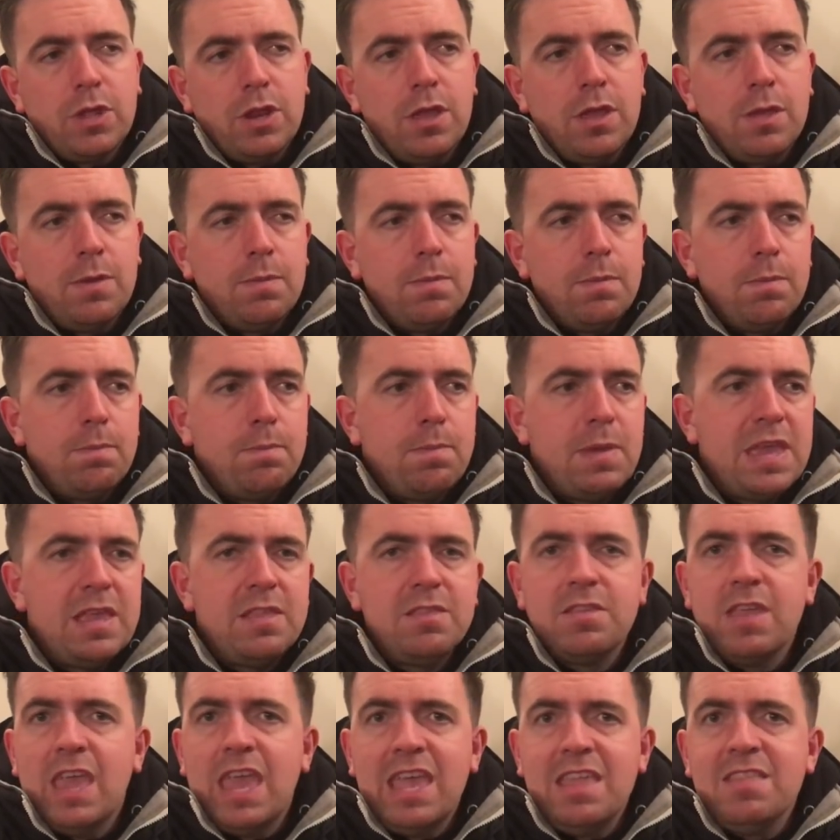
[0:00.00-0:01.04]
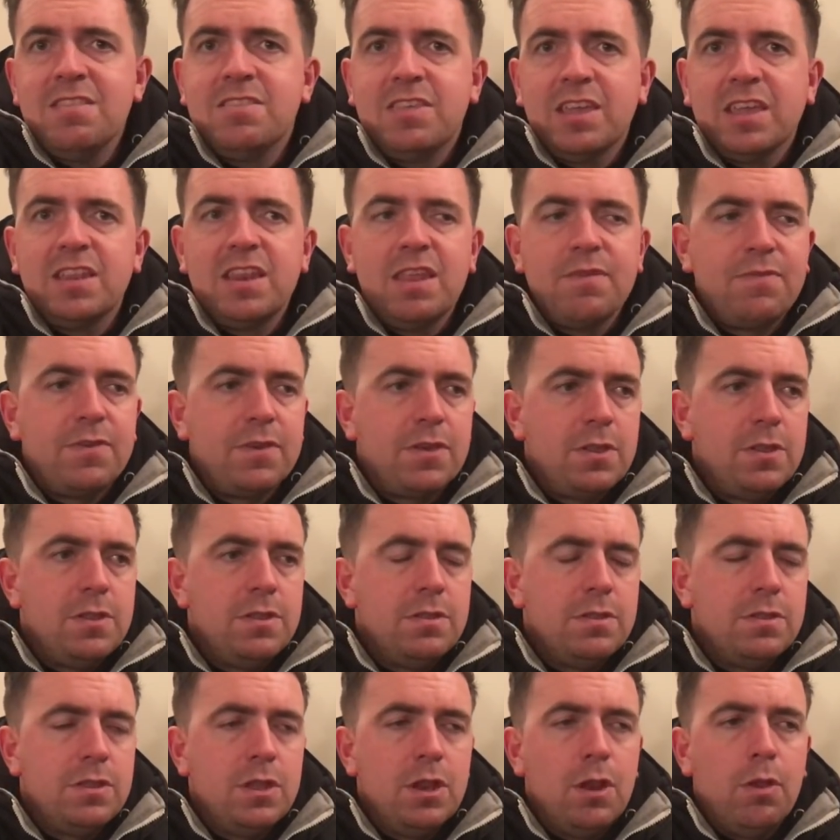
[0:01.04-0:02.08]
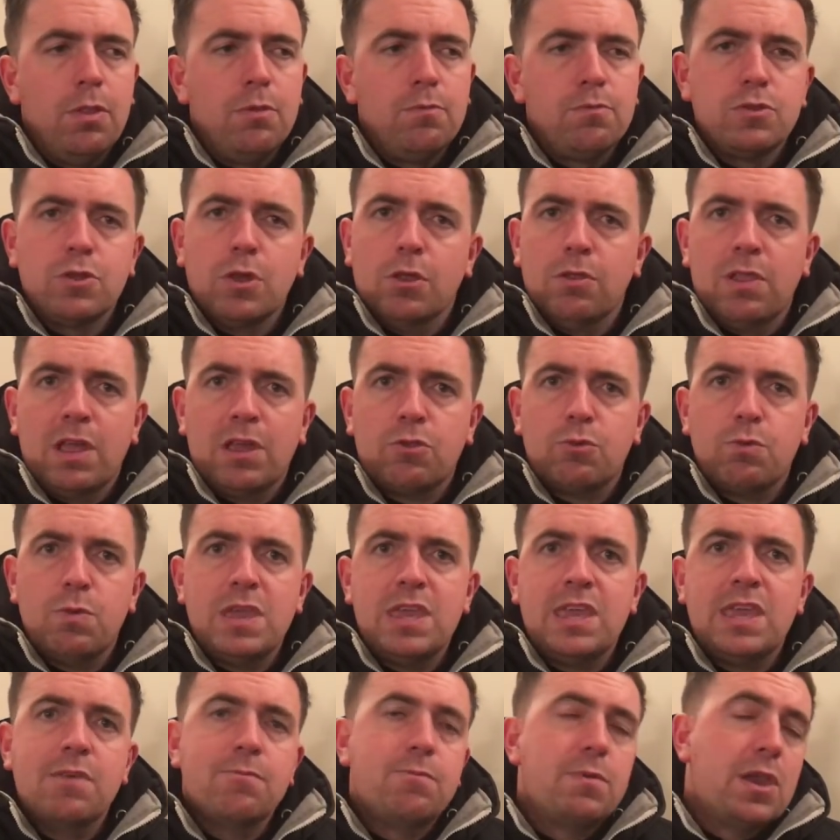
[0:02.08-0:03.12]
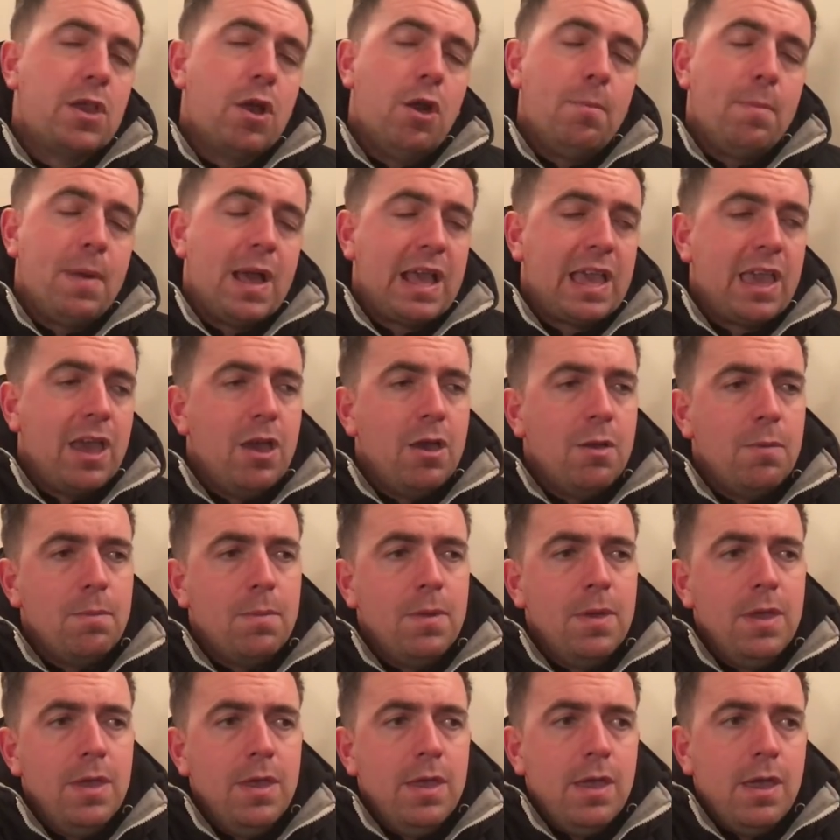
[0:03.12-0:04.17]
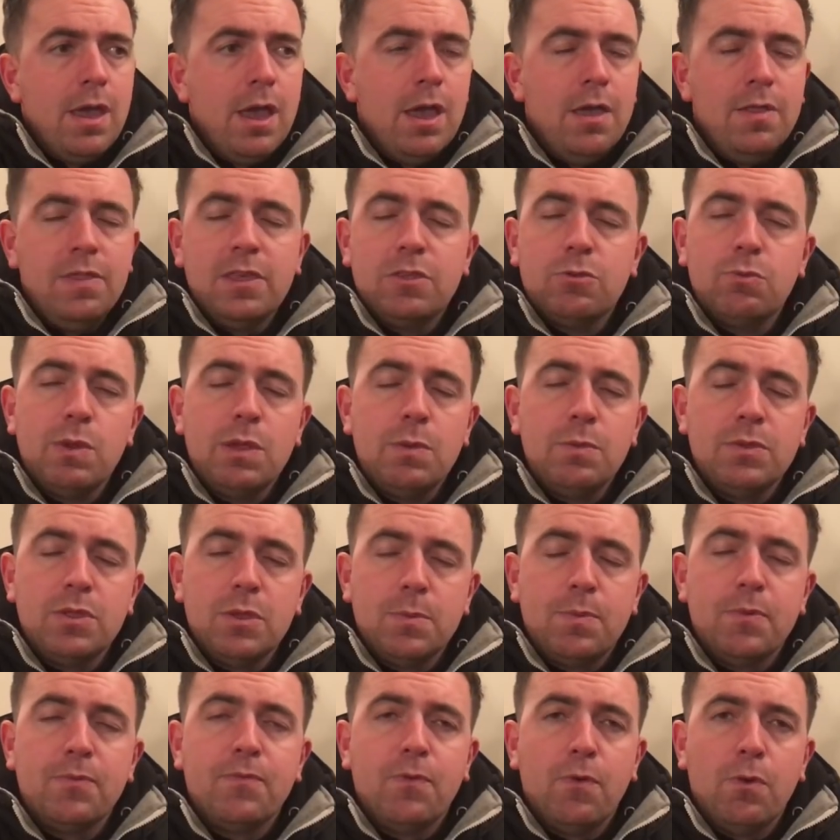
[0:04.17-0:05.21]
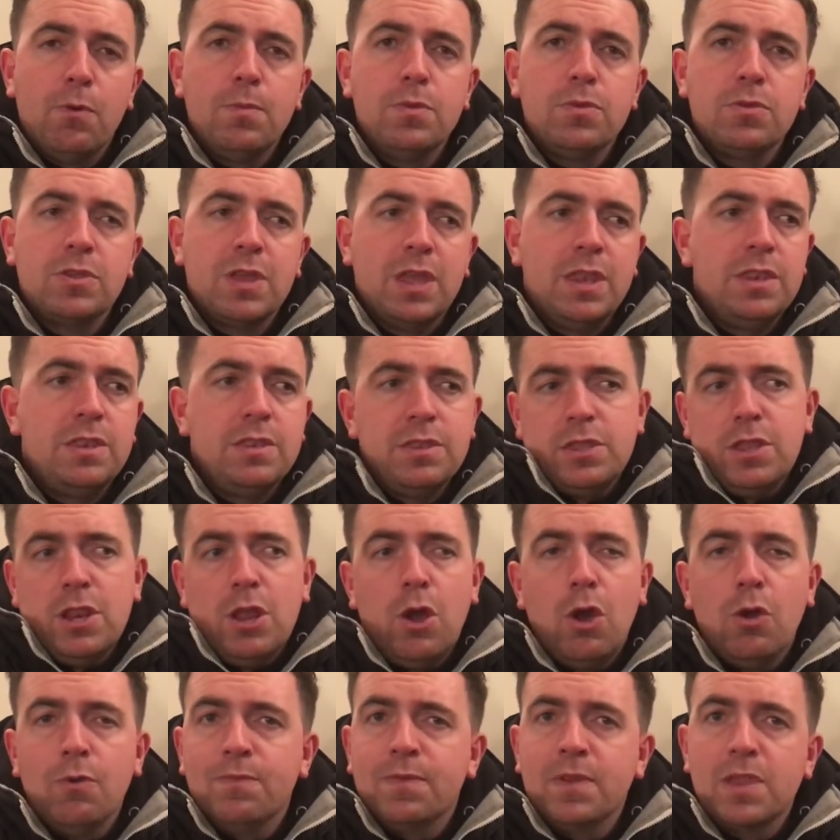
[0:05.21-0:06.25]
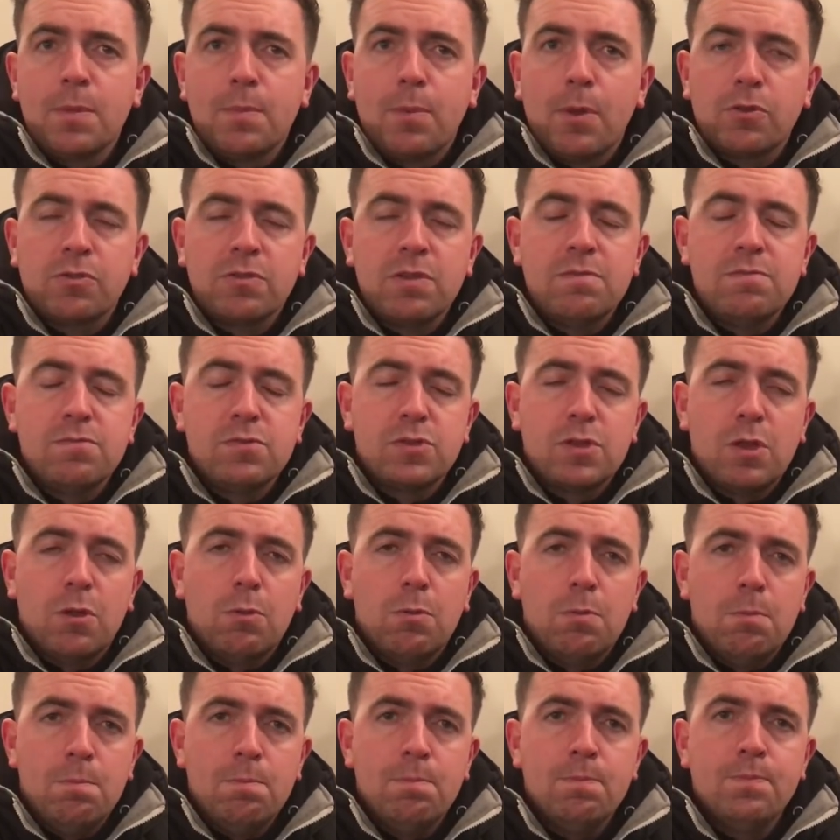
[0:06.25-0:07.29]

going to be insignificant, the result last week, if we can't back it up this week with a performance and hopefully a positive result.